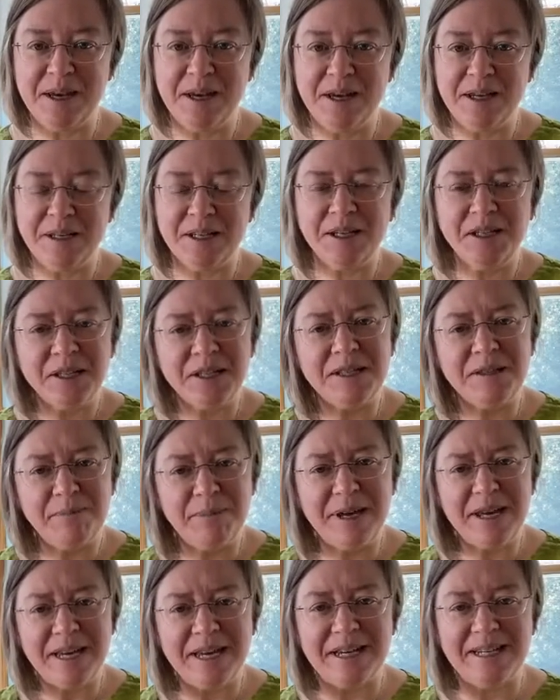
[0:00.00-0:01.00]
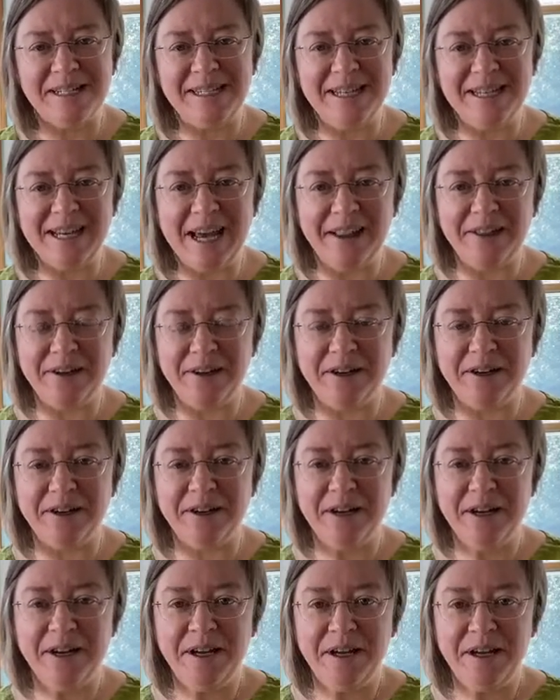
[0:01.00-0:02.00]
to just be
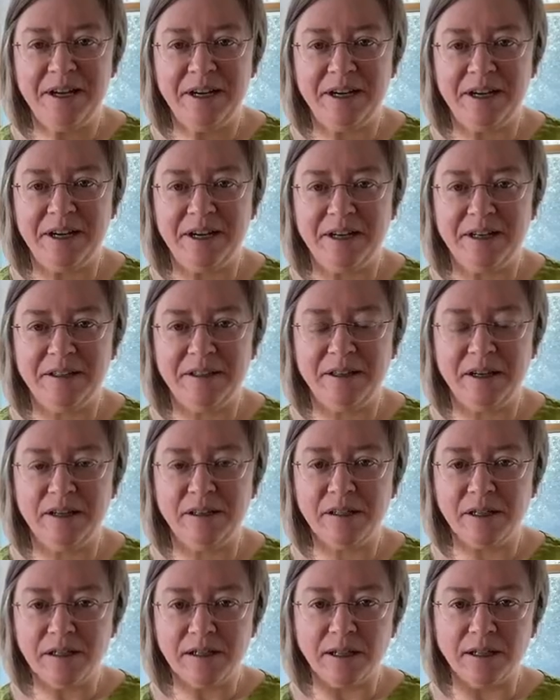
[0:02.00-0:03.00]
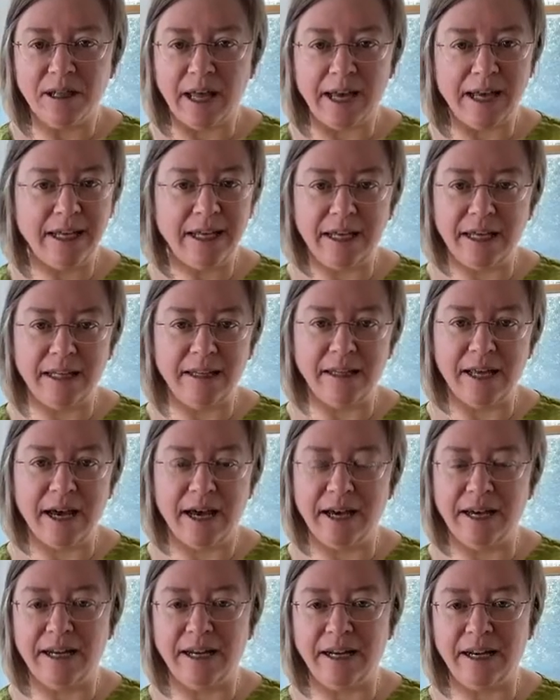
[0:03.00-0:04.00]
together. There's a delight in
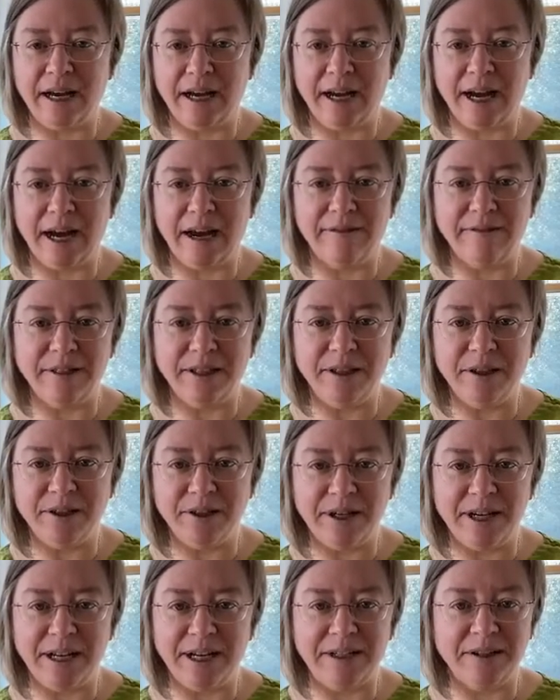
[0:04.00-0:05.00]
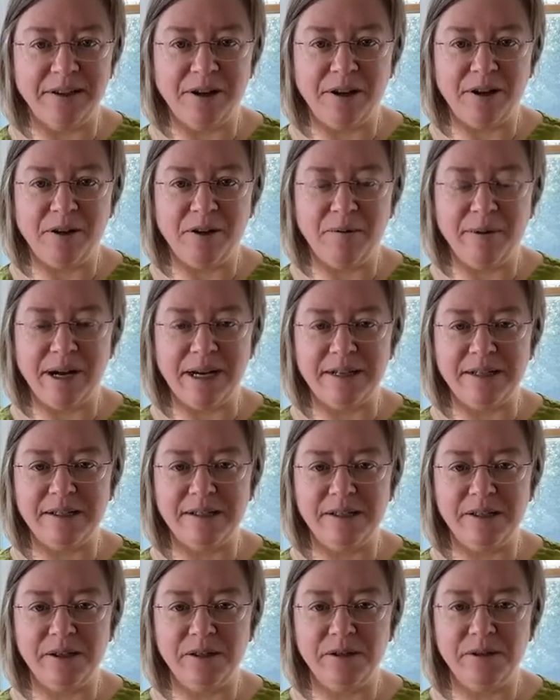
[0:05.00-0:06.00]
that, and I have a yearning
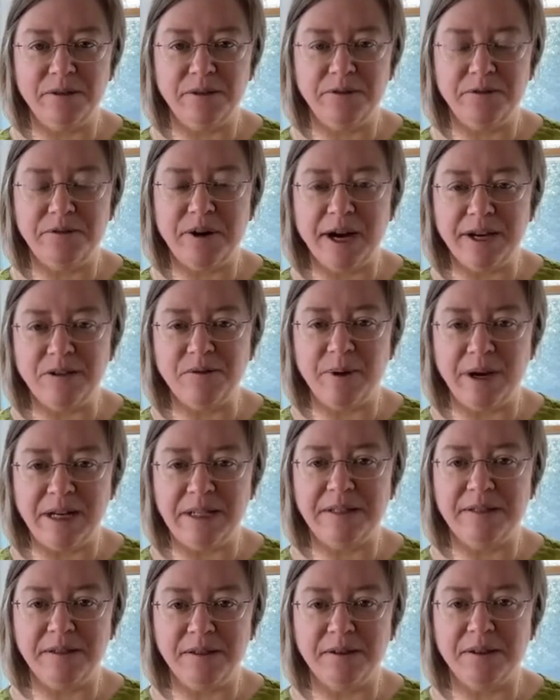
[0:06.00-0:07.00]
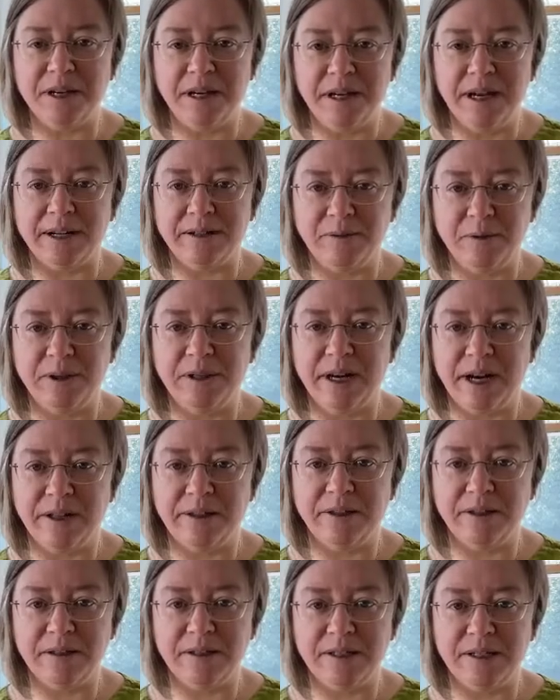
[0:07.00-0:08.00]
always to find ways to connect with
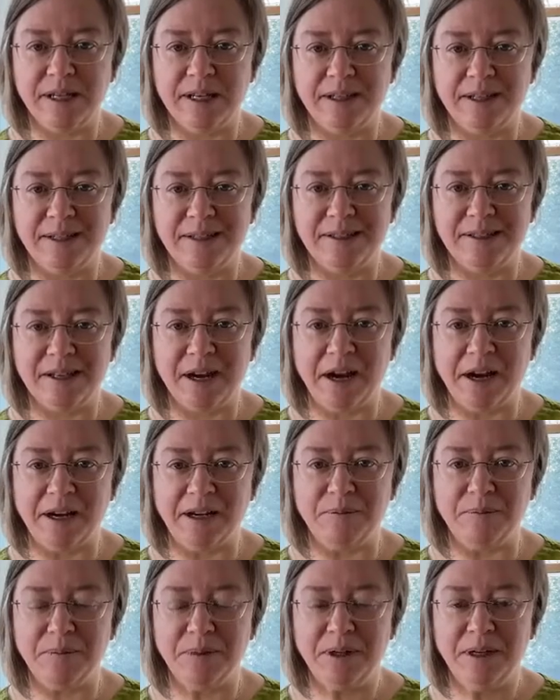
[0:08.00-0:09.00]
others in this time.